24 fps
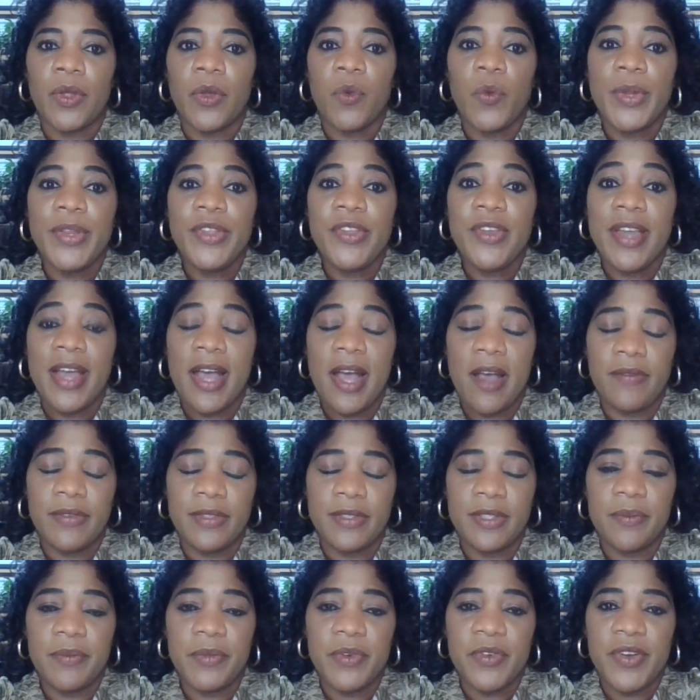When you have
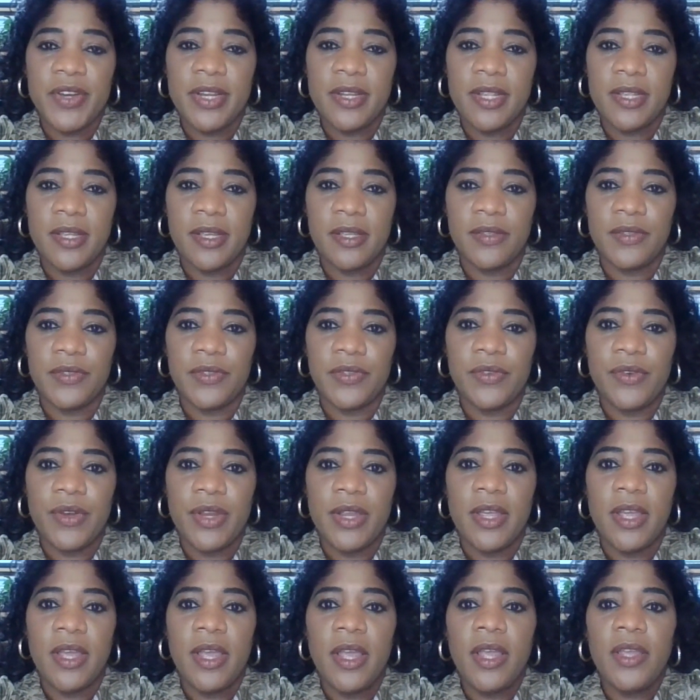some credit
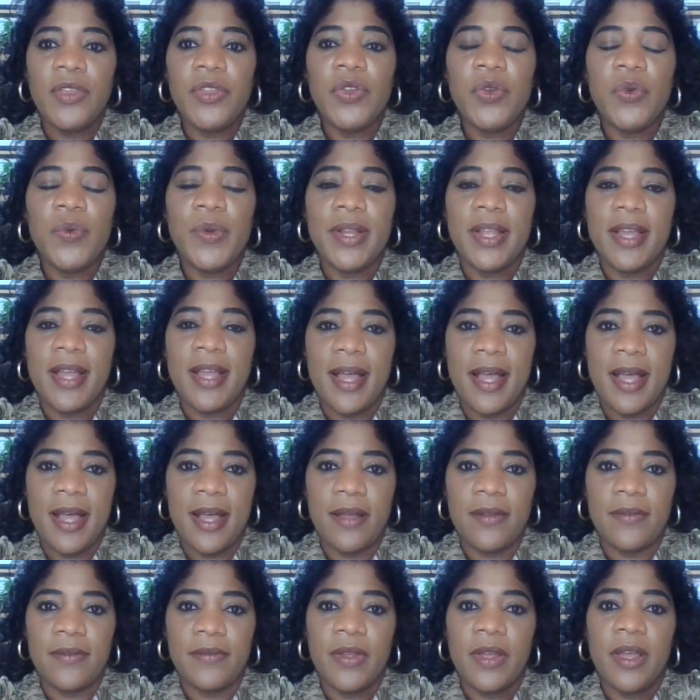history, you will
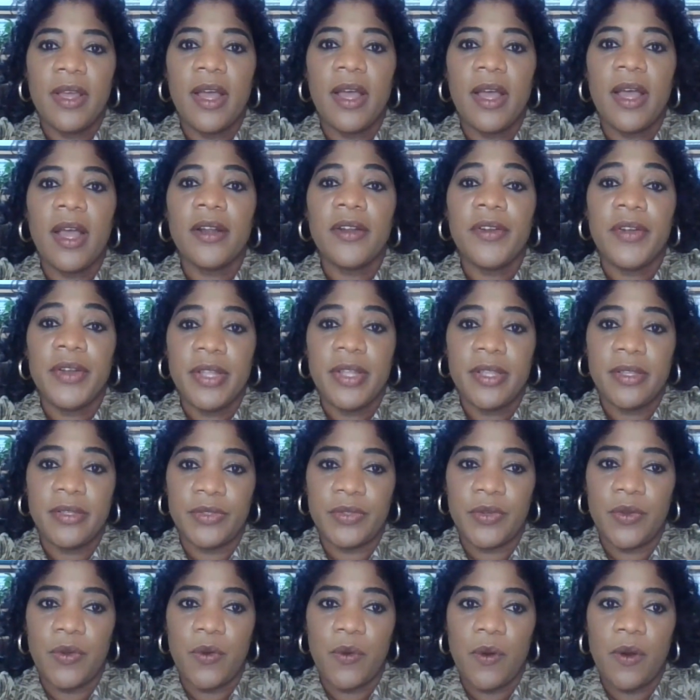have a credit
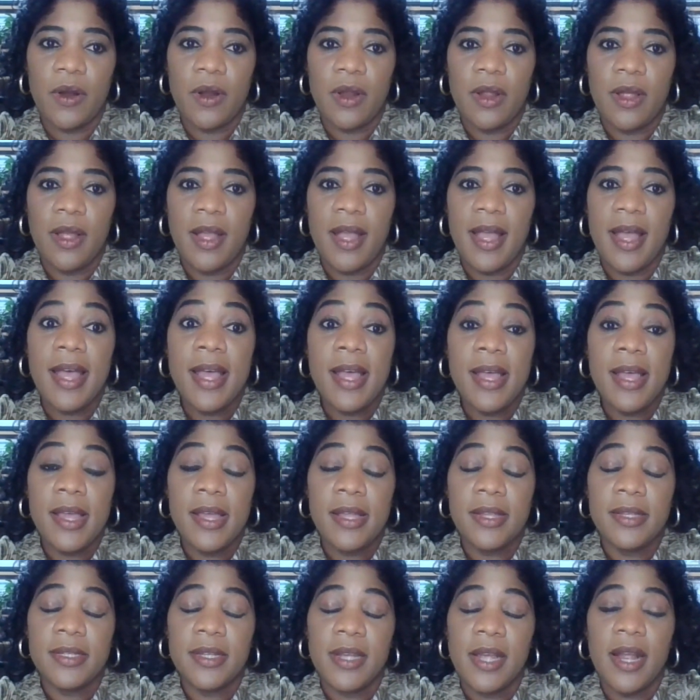score.
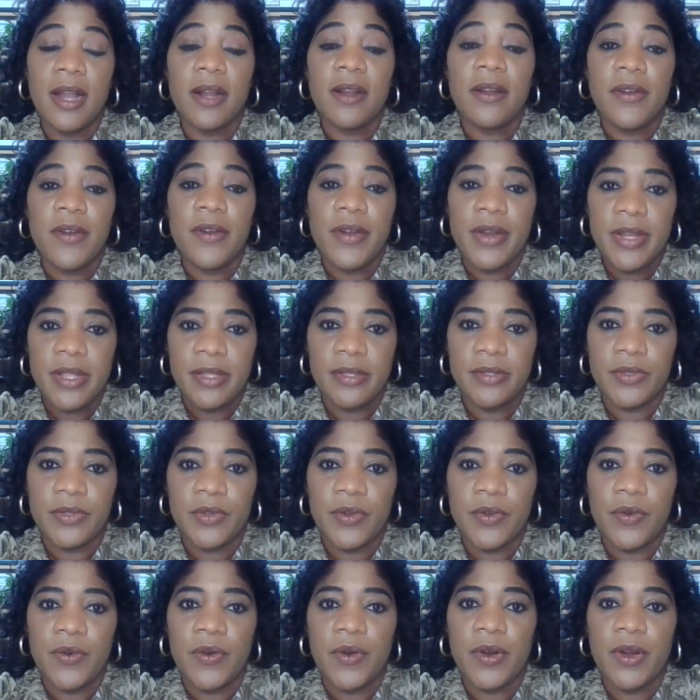And a credit
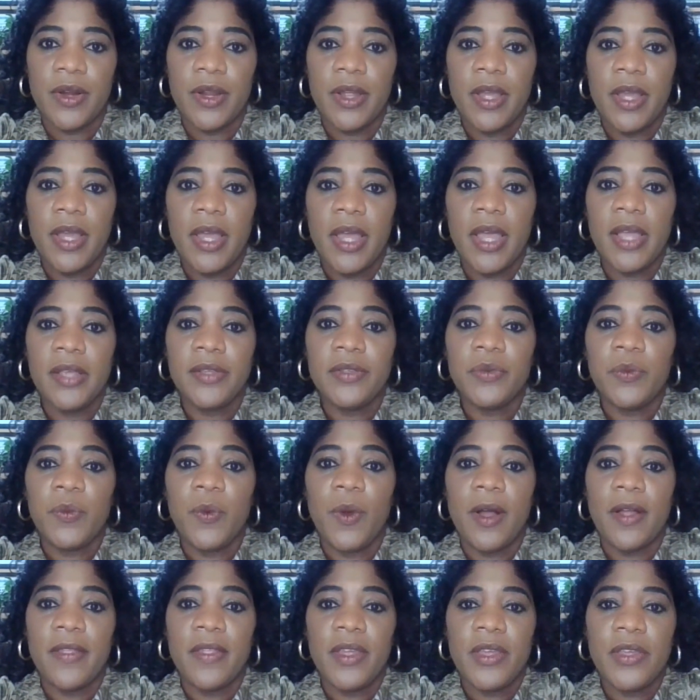score is
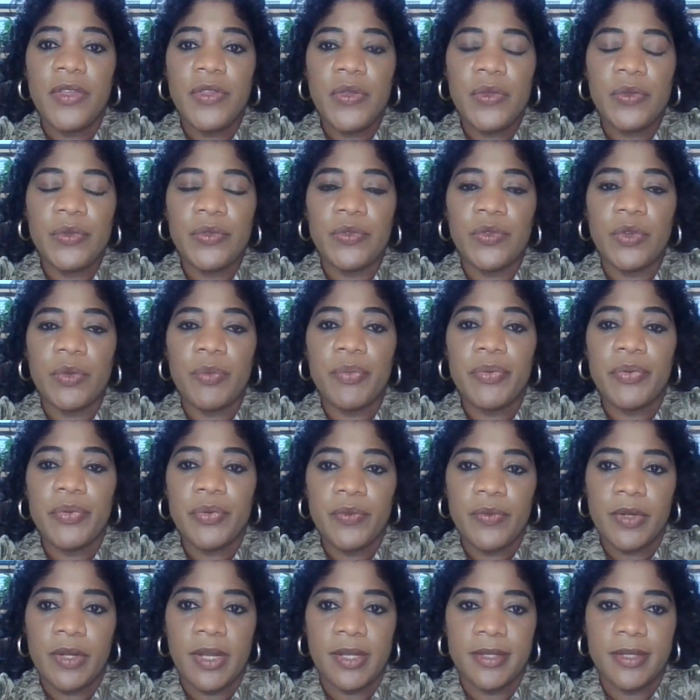what they use to
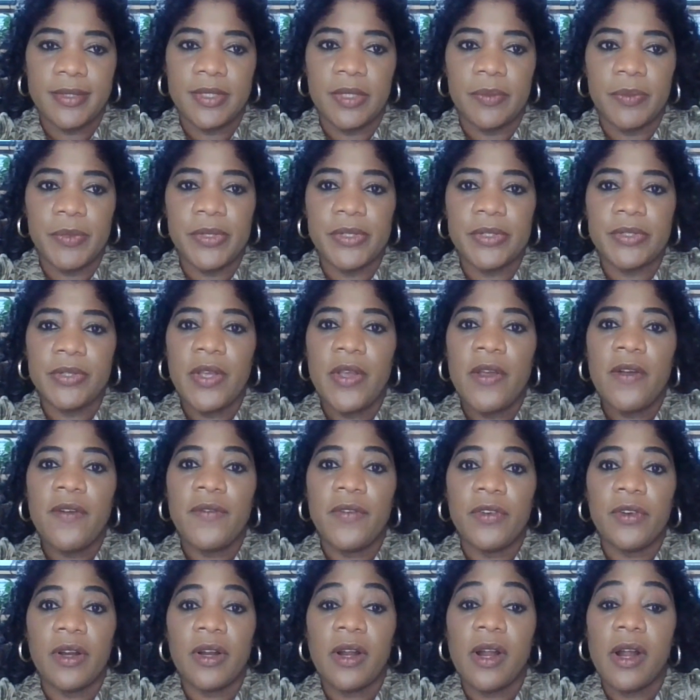approve customers
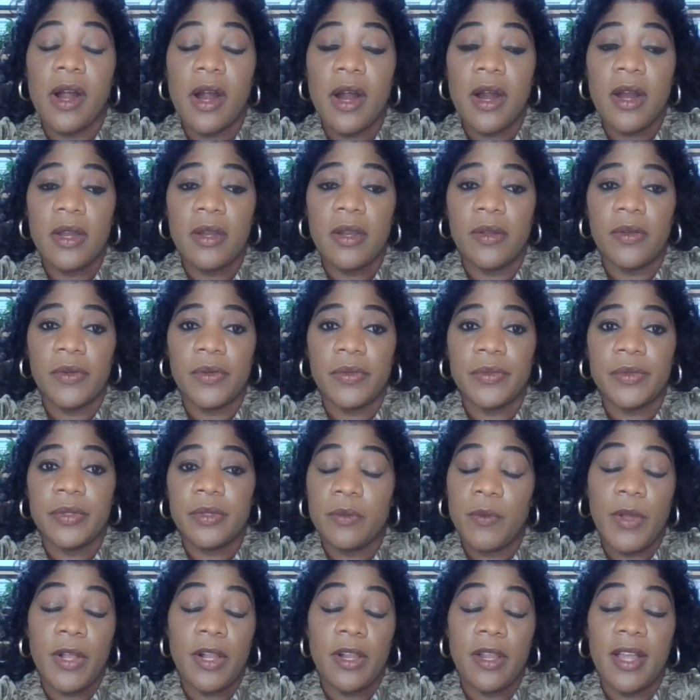for a car loan."
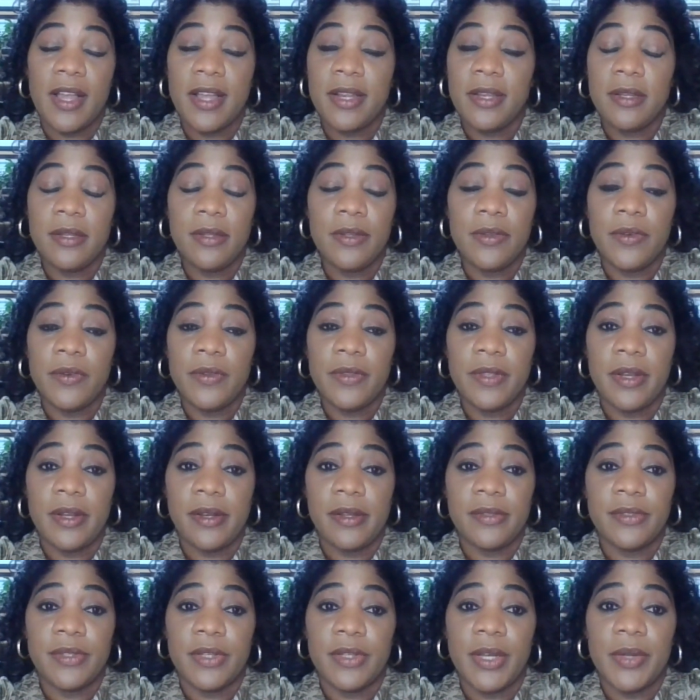Well, I didn't know that at
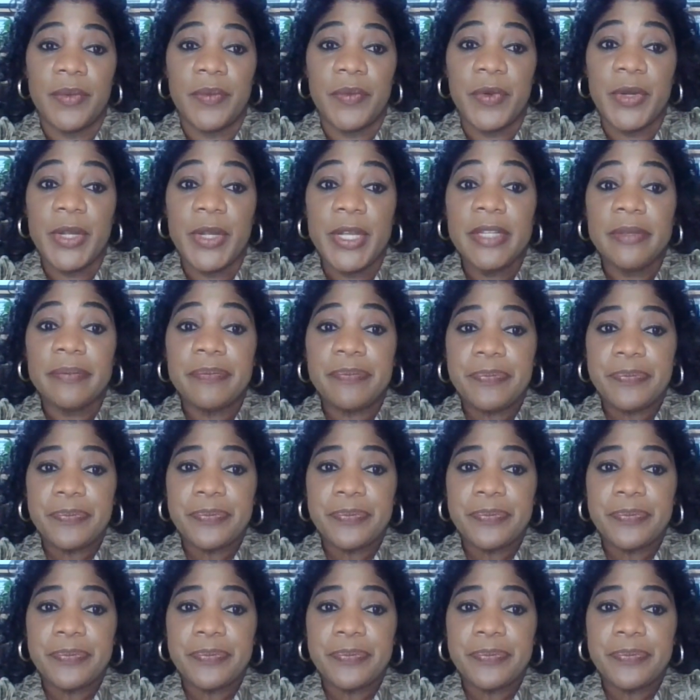the time, right?